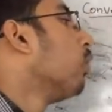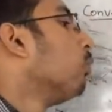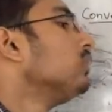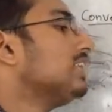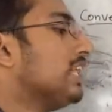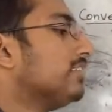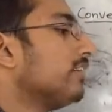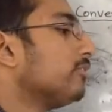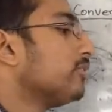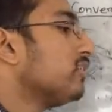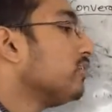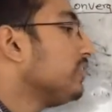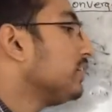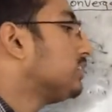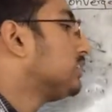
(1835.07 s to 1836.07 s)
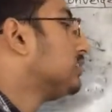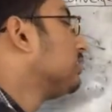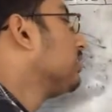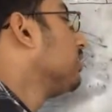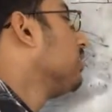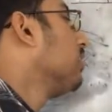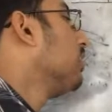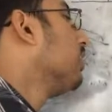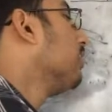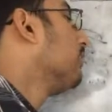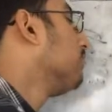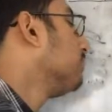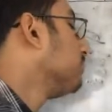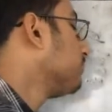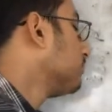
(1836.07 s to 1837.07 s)
With order of limits,
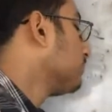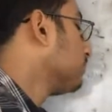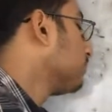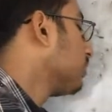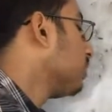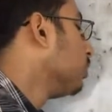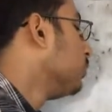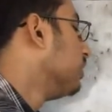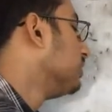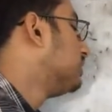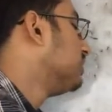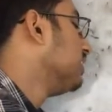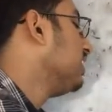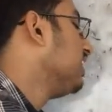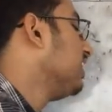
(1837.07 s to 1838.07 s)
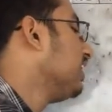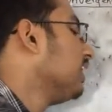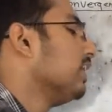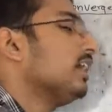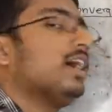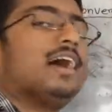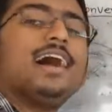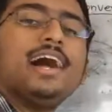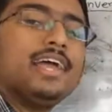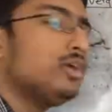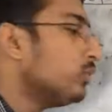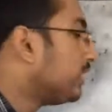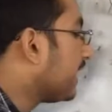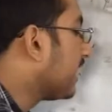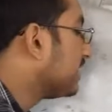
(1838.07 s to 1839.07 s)
you will see
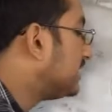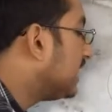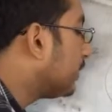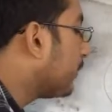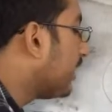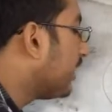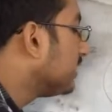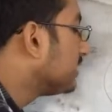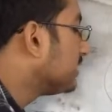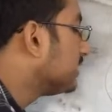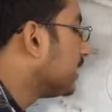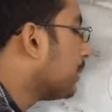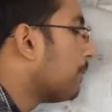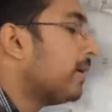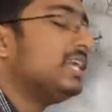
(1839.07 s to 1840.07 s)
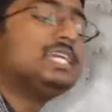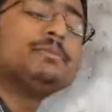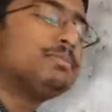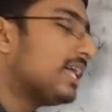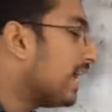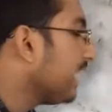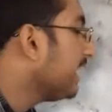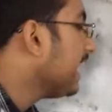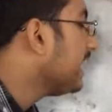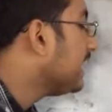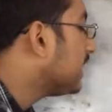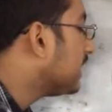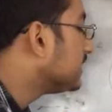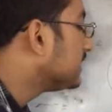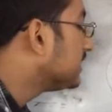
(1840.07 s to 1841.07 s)
you take a sequence, multiply any
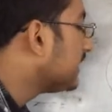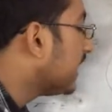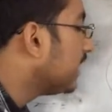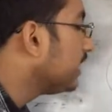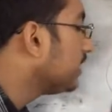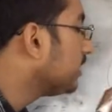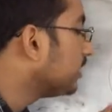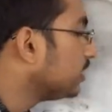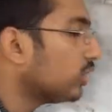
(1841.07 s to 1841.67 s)
constant,